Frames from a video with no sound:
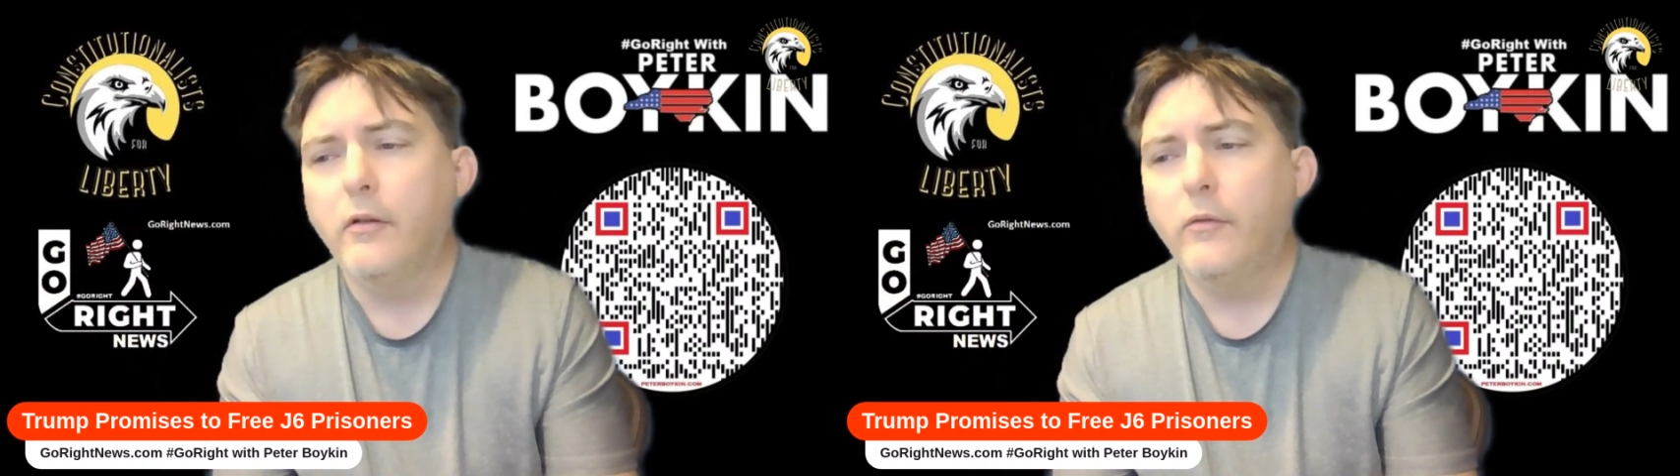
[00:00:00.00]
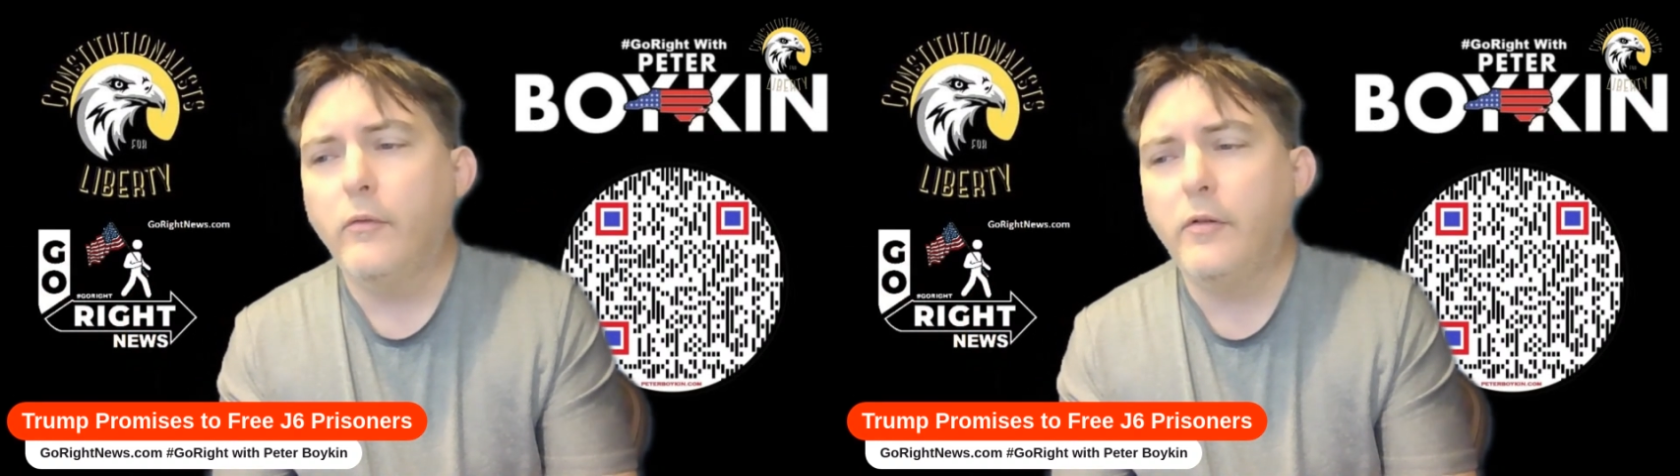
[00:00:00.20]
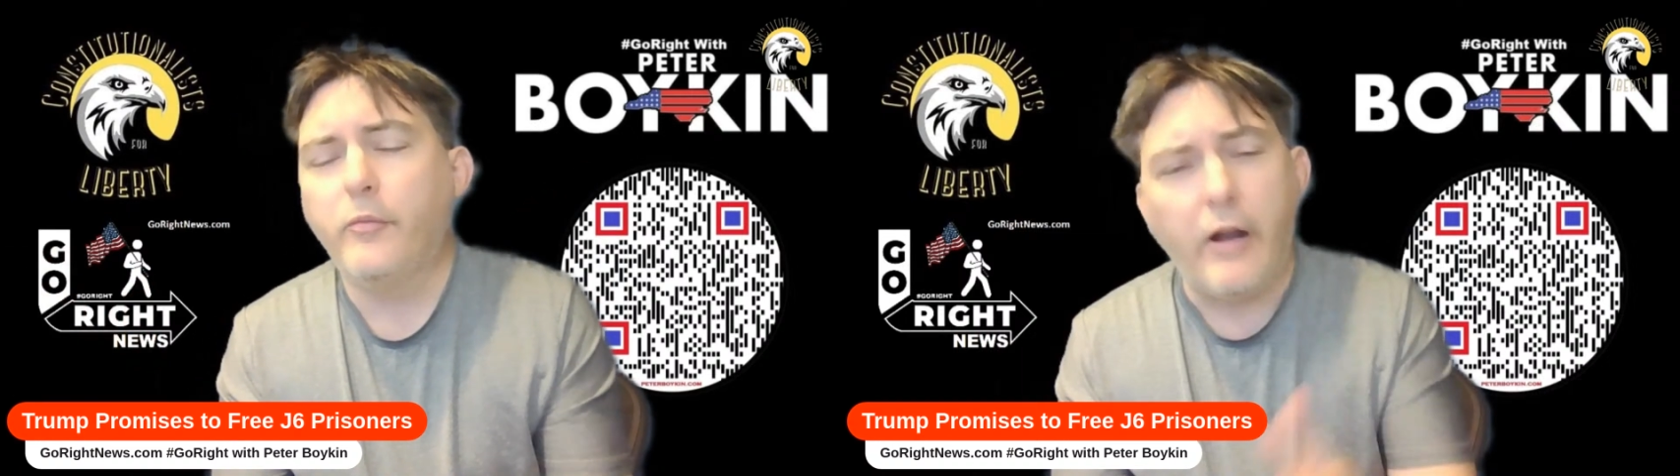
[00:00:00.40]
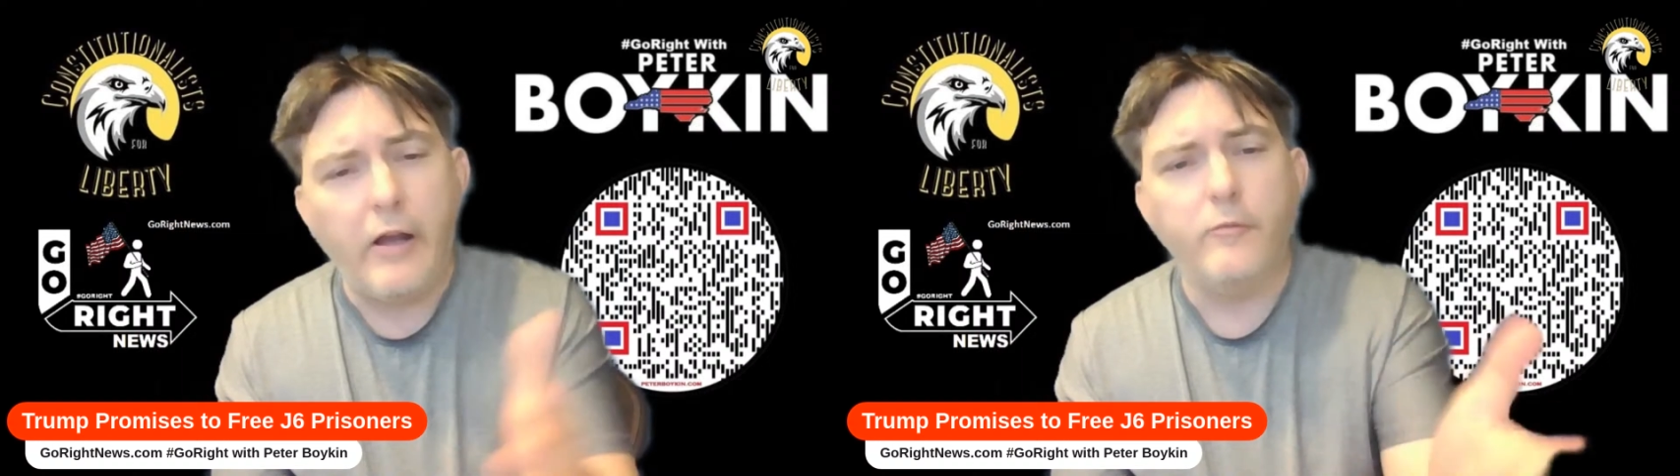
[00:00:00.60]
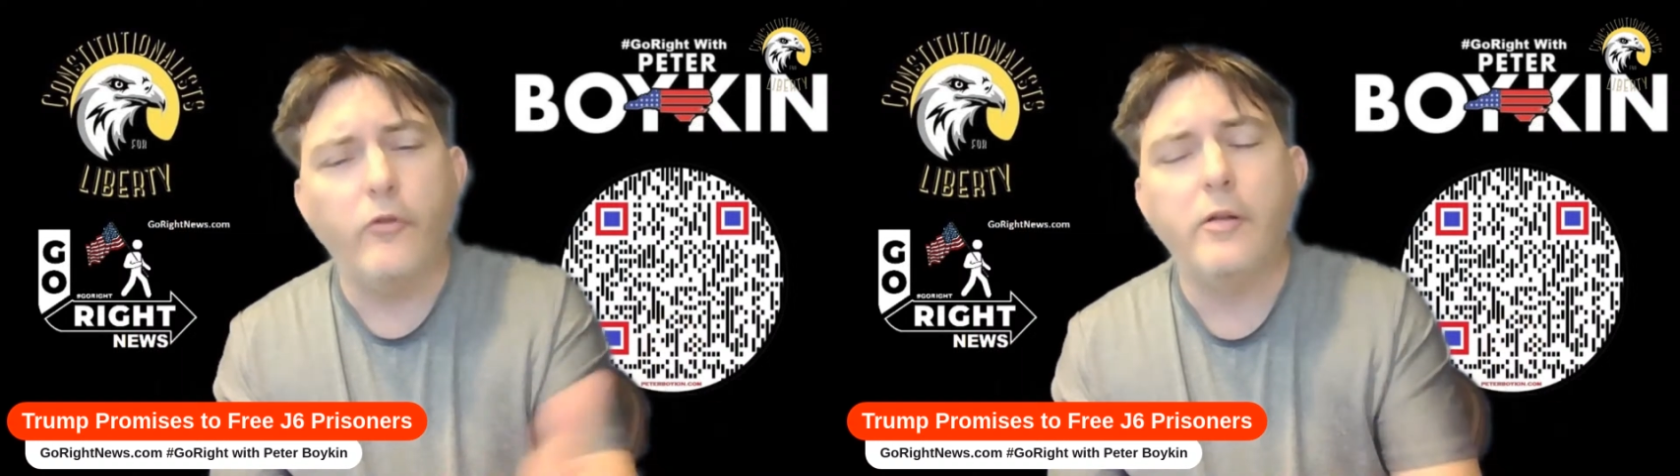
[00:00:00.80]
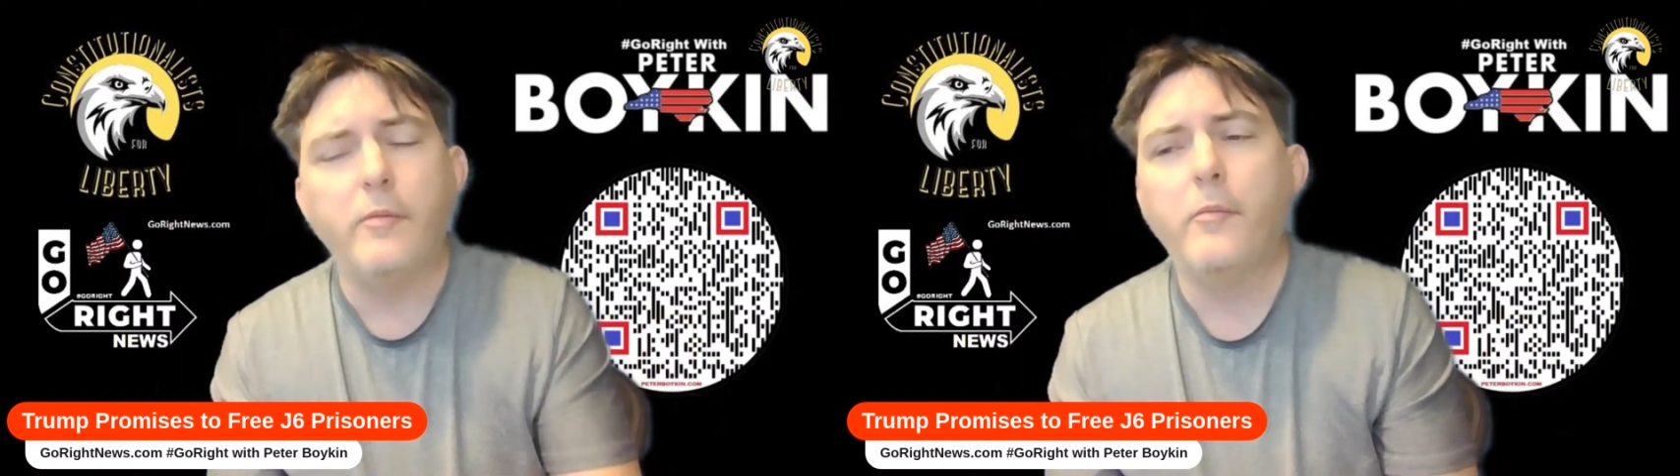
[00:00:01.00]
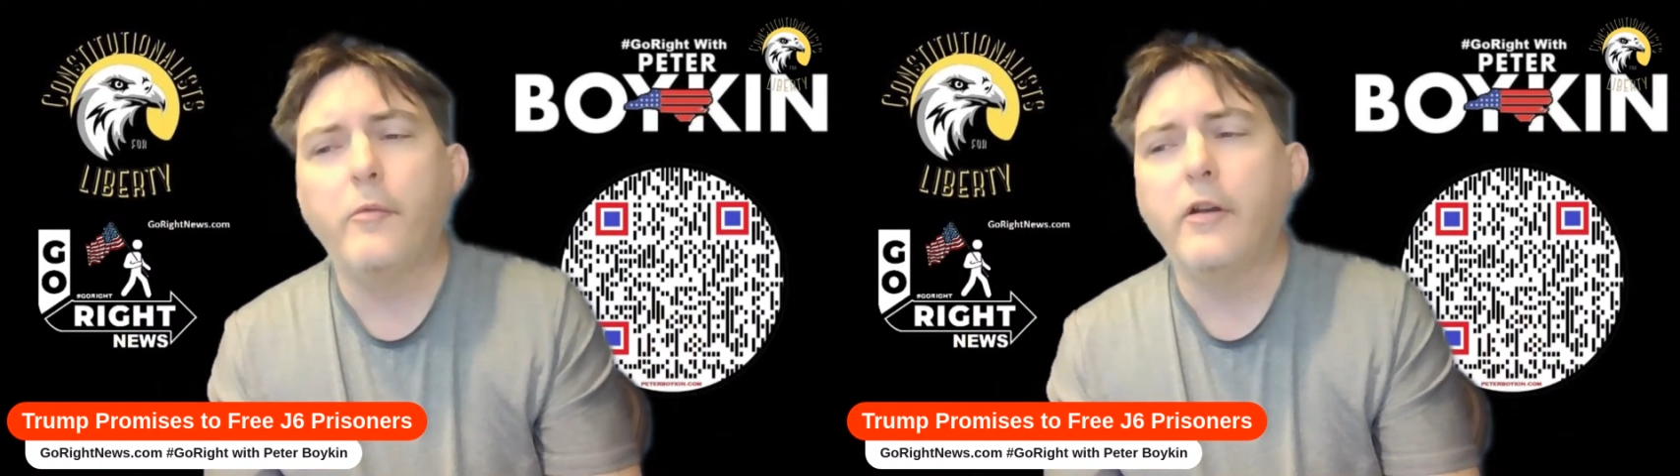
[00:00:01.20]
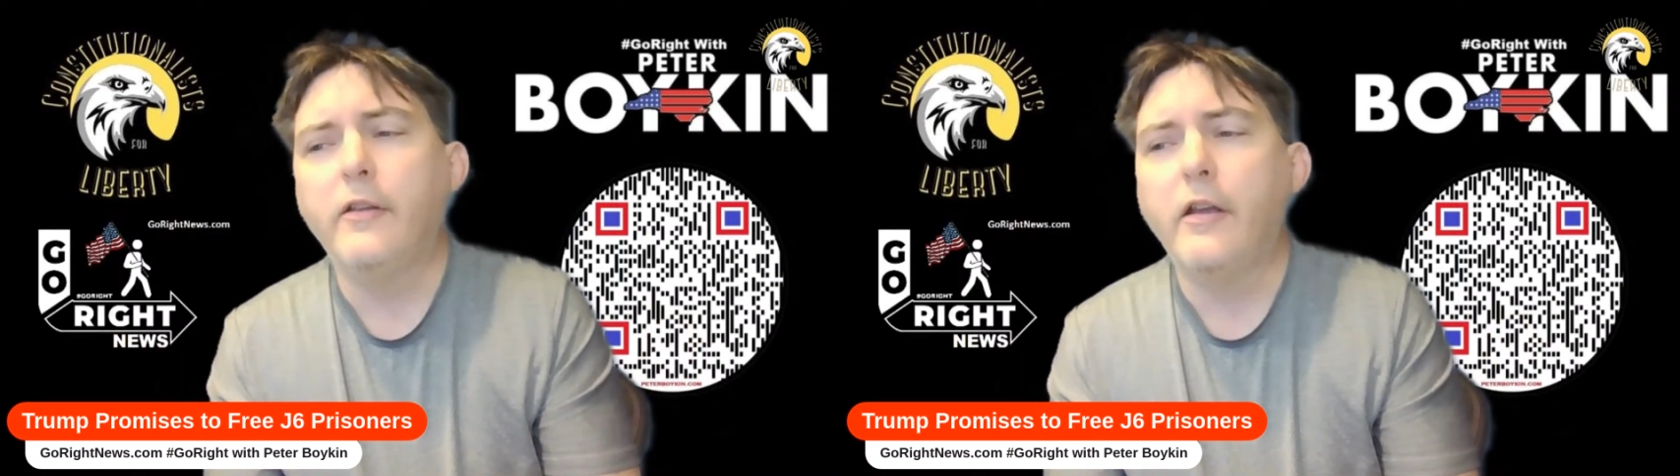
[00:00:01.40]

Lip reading: one Proud Boy member in